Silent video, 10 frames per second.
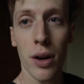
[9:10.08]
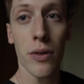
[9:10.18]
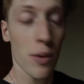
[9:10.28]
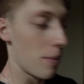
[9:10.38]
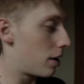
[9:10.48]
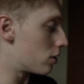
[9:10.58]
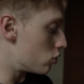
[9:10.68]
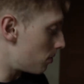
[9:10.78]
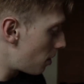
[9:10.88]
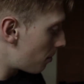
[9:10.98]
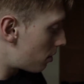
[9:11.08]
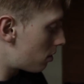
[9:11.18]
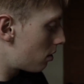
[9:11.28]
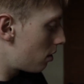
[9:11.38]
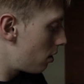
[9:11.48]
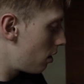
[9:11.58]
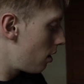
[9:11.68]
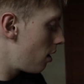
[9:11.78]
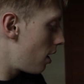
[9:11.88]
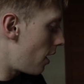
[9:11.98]
butter from American Dream Nut Butter.
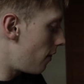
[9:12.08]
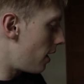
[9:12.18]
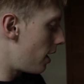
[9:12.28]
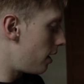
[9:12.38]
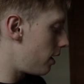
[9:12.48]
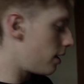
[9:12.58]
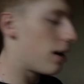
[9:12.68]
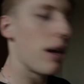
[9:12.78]
And then in